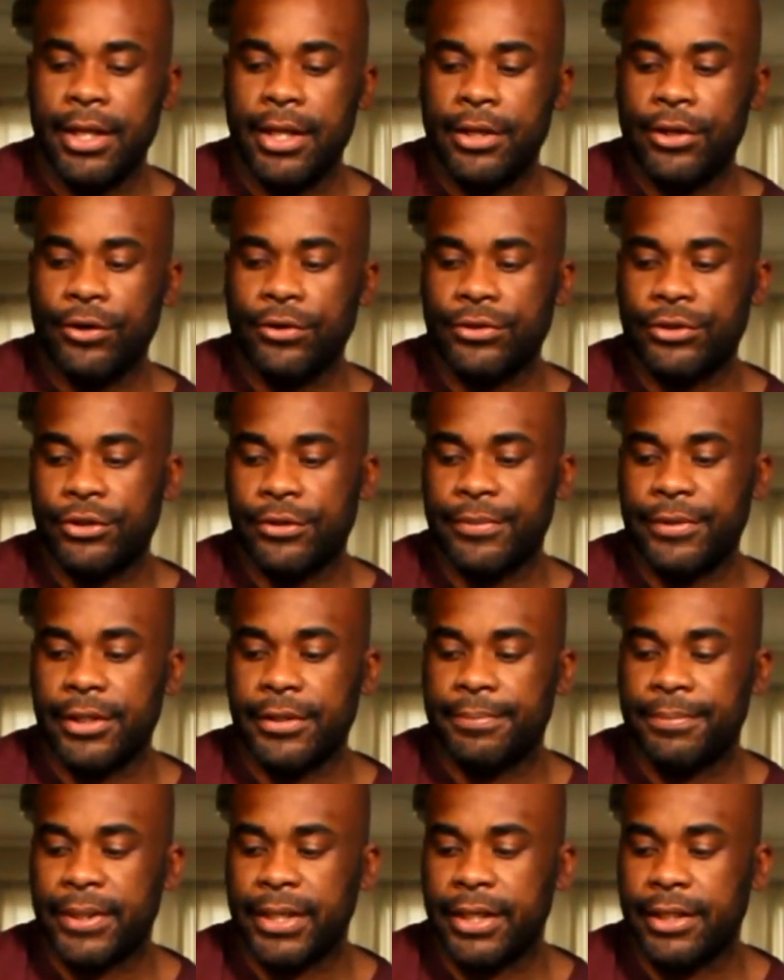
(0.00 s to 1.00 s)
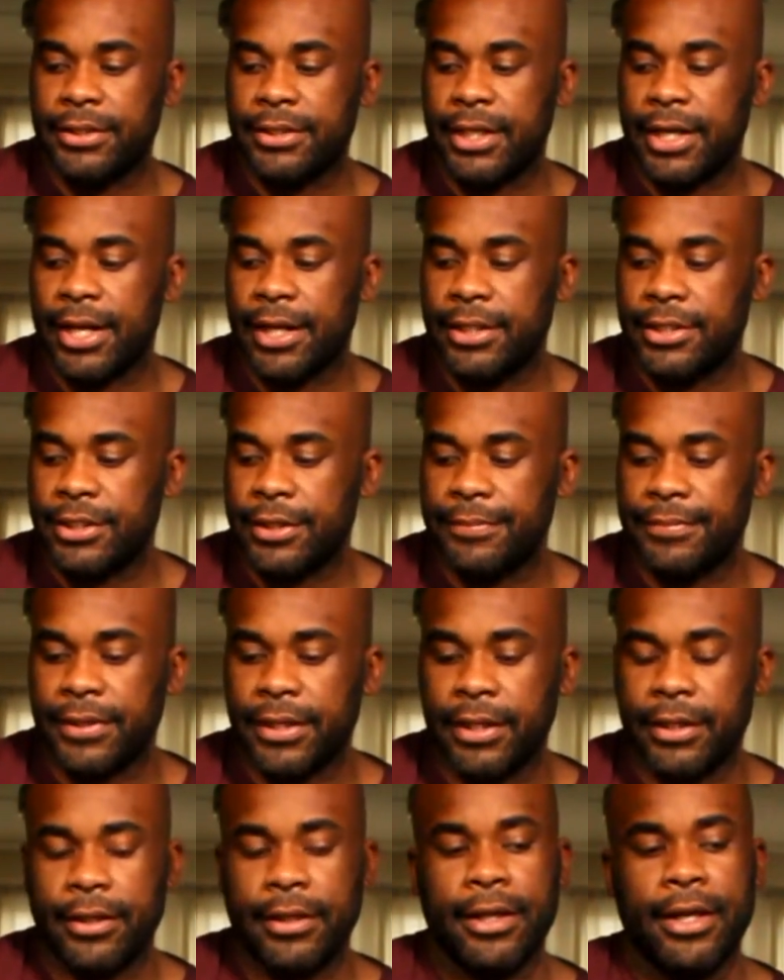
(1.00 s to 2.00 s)
Those are some of the plays that I jumped
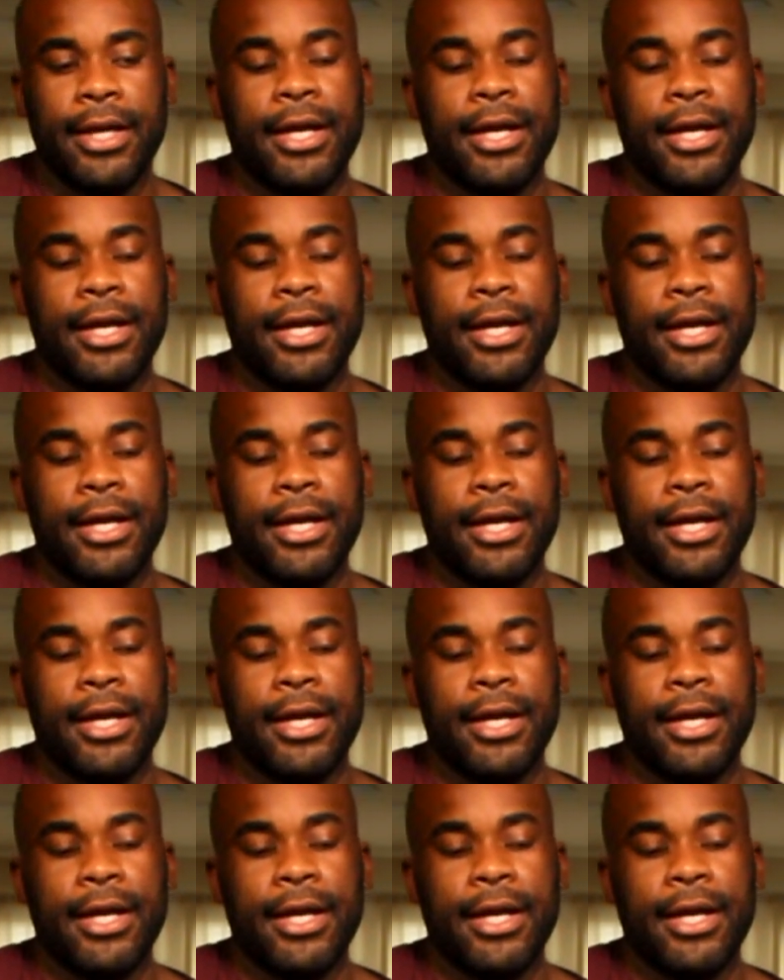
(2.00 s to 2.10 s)
in.